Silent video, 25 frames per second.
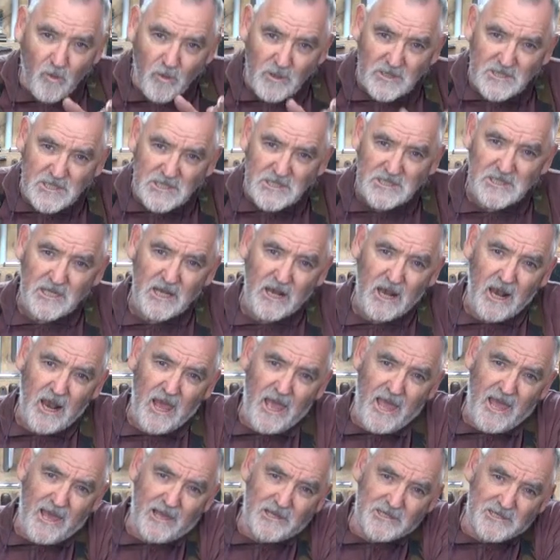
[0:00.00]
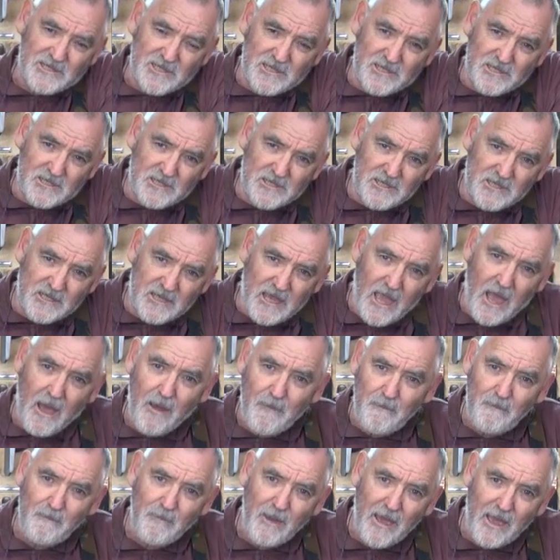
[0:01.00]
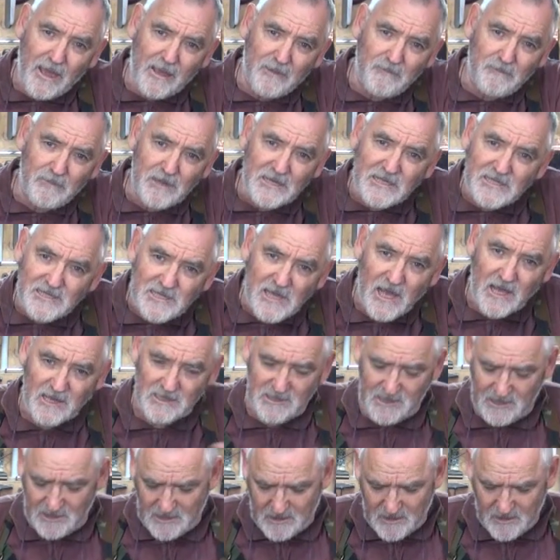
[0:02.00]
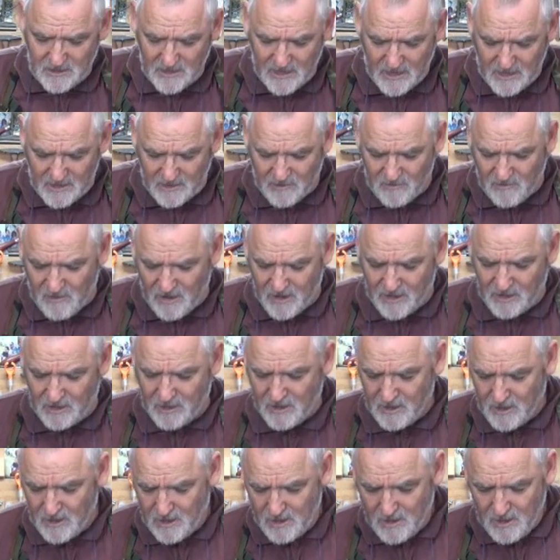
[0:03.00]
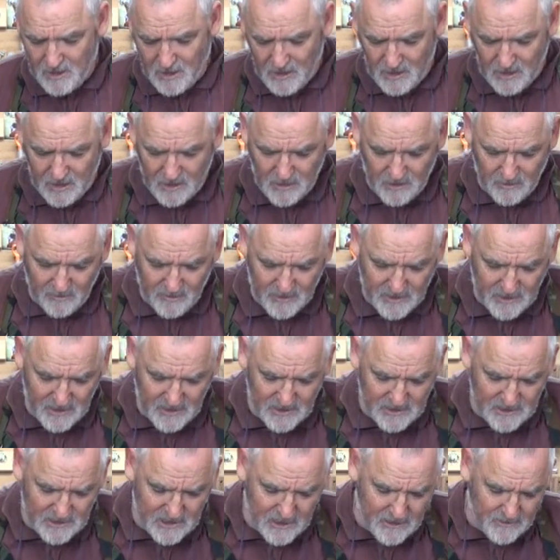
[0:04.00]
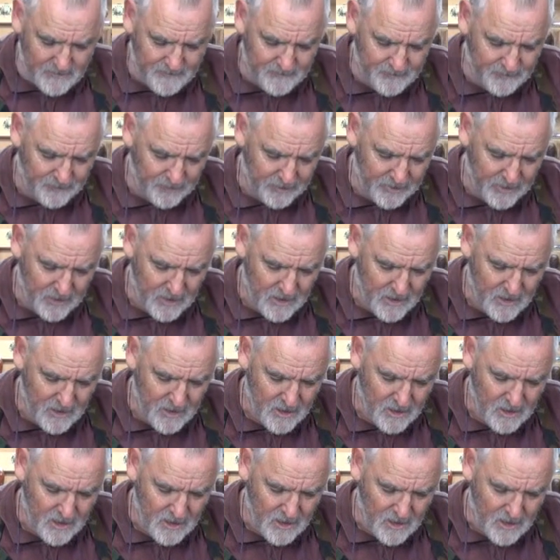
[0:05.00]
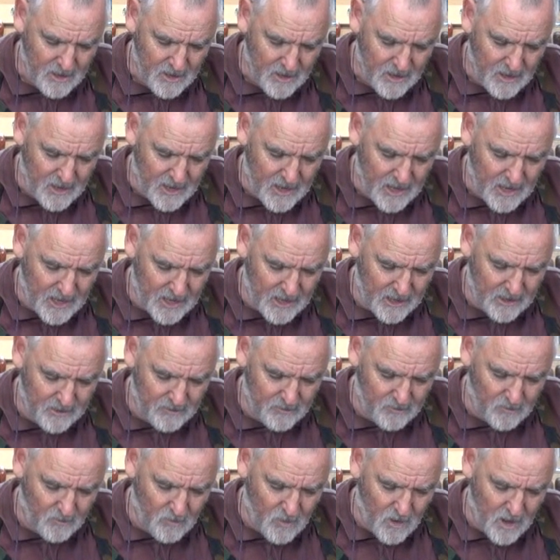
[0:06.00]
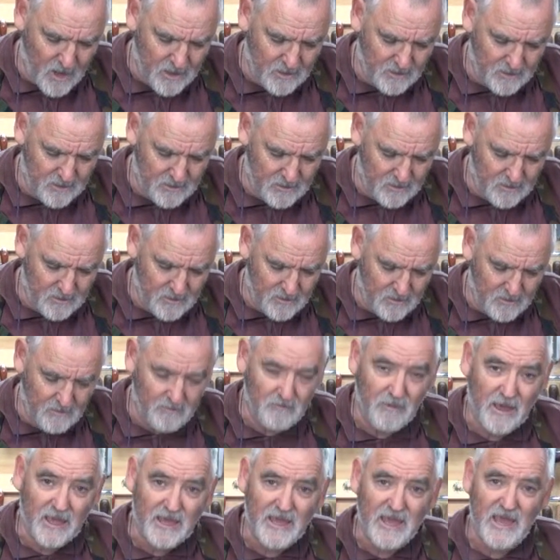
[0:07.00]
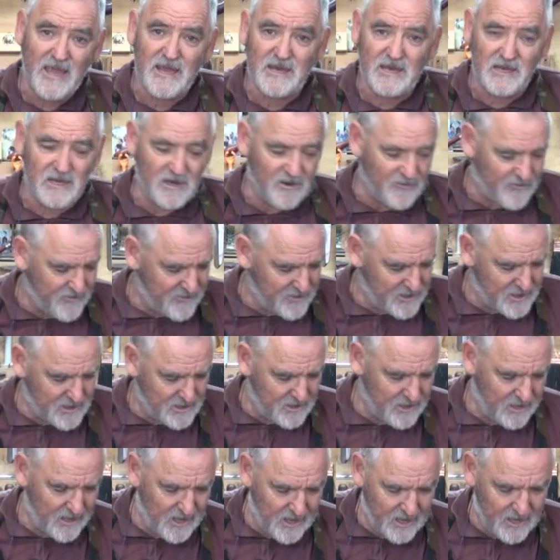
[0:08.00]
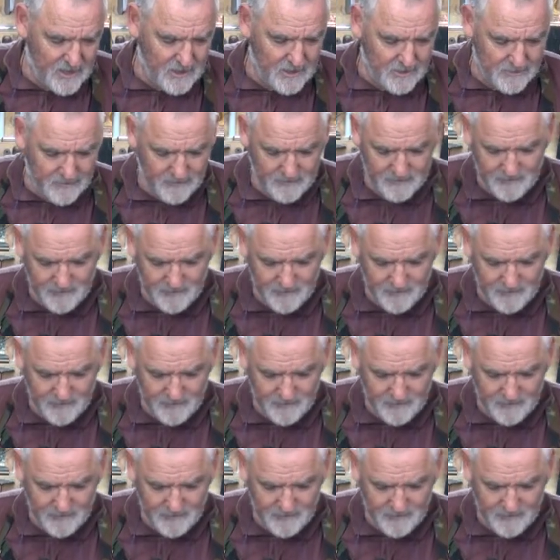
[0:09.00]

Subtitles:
which allows it to come back and be sucked into the end grain a little bit easier, and it won't make any difference in the end.